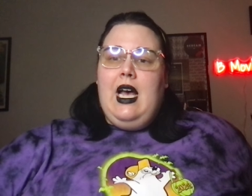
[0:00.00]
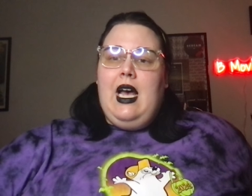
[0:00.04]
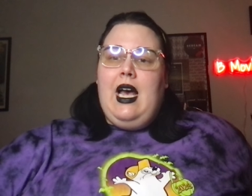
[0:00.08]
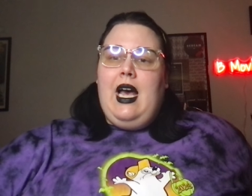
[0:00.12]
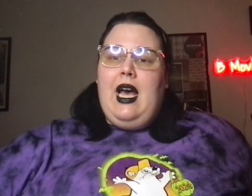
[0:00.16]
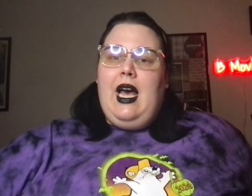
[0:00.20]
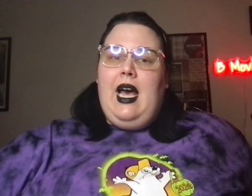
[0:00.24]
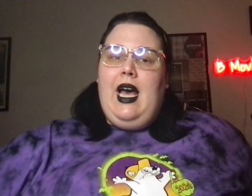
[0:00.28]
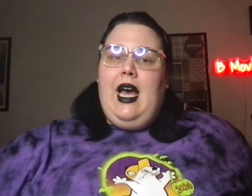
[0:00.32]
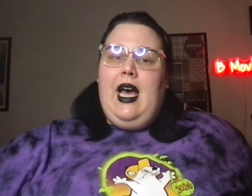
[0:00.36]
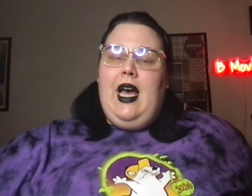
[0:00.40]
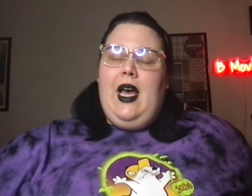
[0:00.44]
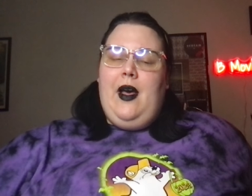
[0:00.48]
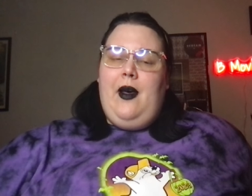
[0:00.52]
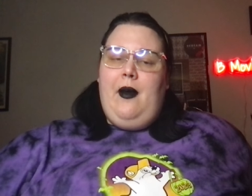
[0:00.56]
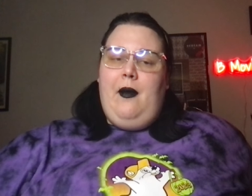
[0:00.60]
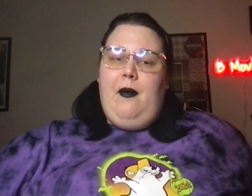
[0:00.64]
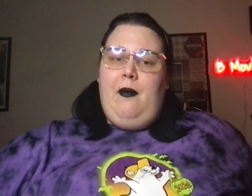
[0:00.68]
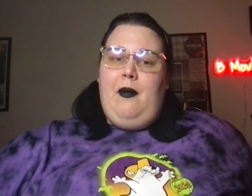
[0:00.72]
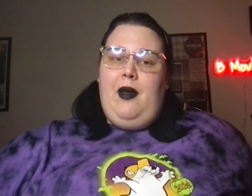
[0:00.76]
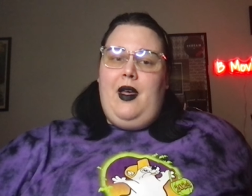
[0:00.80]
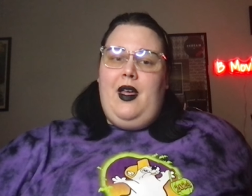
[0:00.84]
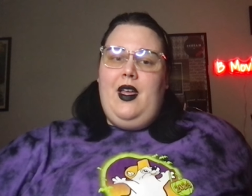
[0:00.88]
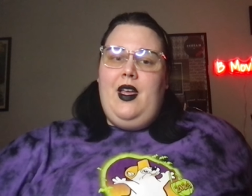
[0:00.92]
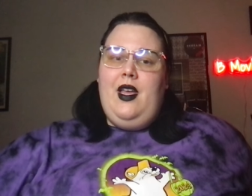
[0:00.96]

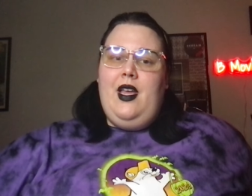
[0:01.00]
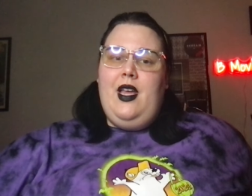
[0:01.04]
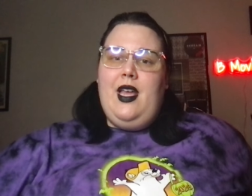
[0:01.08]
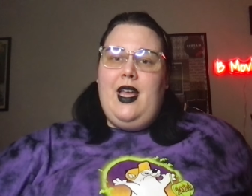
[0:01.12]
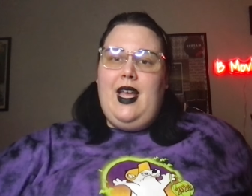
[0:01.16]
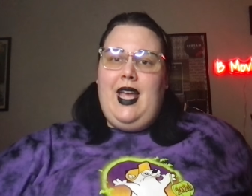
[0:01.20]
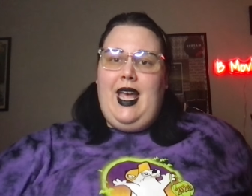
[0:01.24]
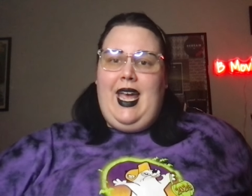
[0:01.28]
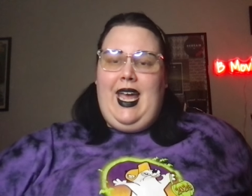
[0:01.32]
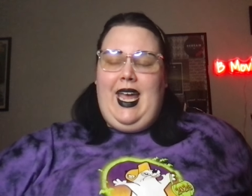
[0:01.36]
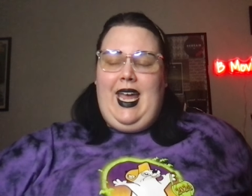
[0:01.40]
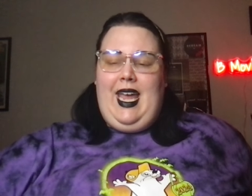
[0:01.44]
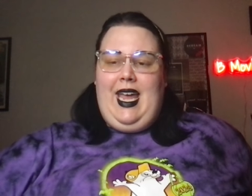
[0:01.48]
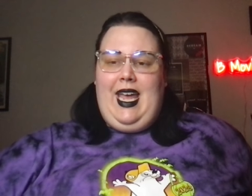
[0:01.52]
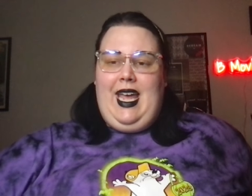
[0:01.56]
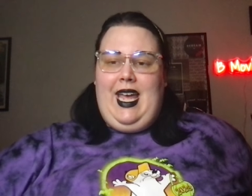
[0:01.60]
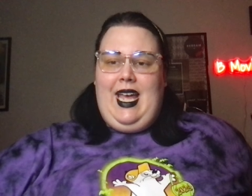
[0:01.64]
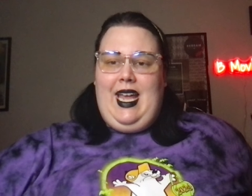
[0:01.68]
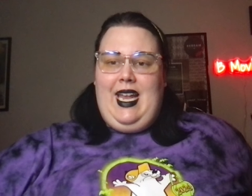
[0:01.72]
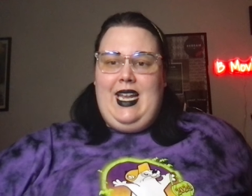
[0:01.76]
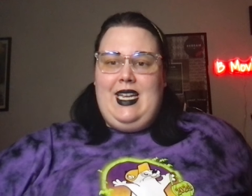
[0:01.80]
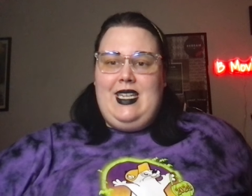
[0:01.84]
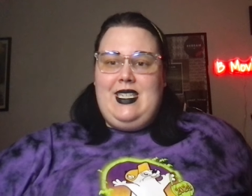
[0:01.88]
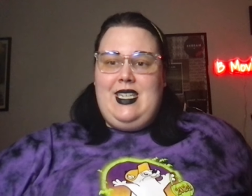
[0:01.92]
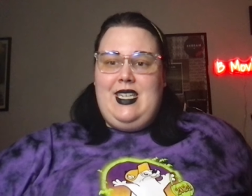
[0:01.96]
And
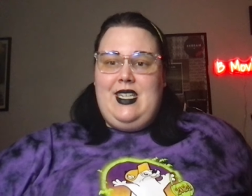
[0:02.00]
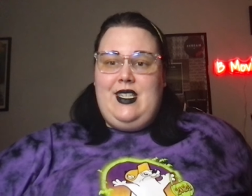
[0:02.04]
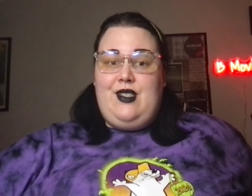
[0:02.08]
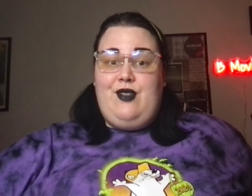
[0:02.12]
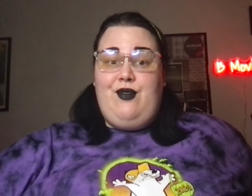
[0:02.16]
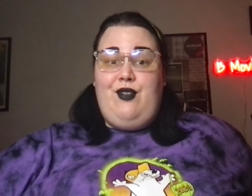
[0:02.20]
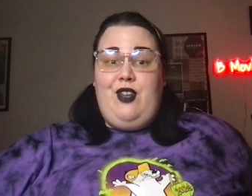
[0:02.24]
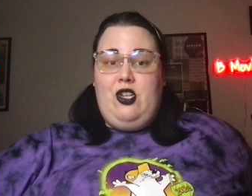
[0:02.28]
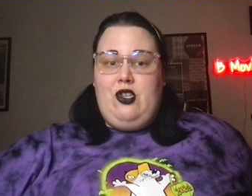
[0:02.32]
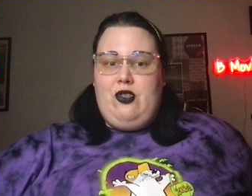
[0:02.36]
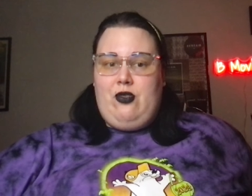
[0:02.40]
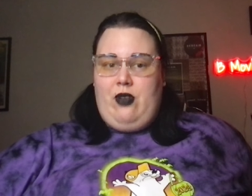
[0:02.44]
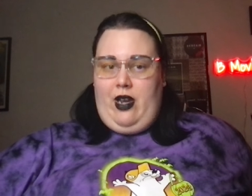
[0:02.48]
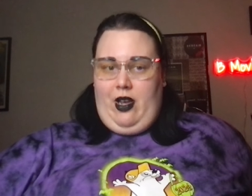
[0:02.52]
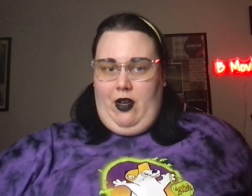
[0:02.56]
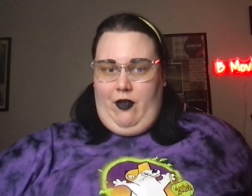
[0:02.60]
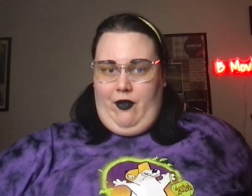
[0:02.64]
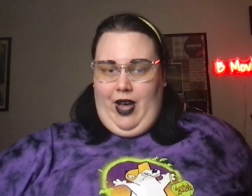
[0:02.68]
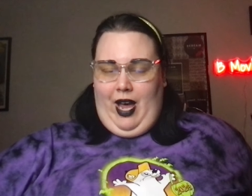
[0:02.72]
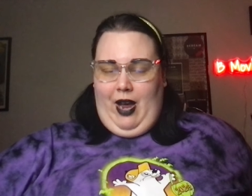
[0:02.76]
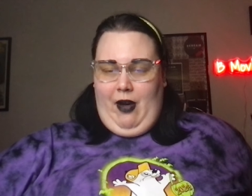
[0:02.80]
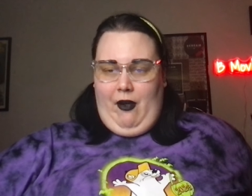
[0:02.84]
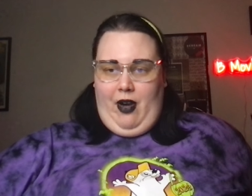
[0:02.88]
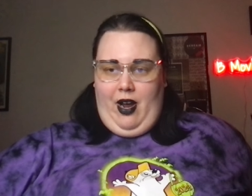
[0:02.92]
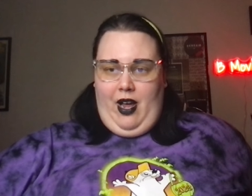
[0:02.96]
it's featuring
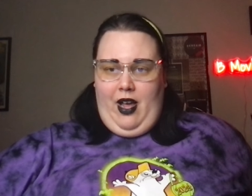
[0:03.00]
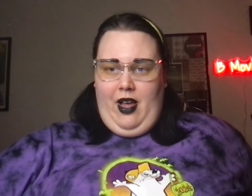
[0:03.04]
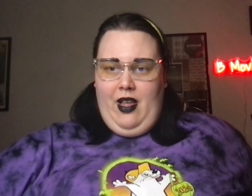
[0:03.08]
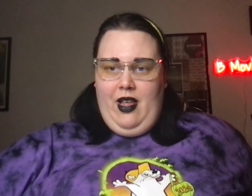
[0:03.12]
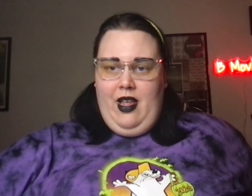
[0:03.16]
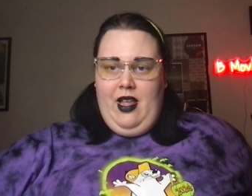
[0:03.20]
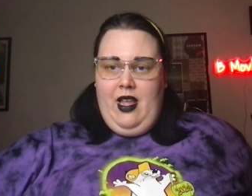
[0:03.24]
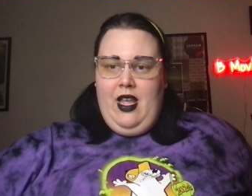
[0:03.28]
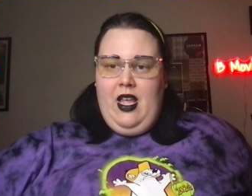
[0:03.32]
Elvira.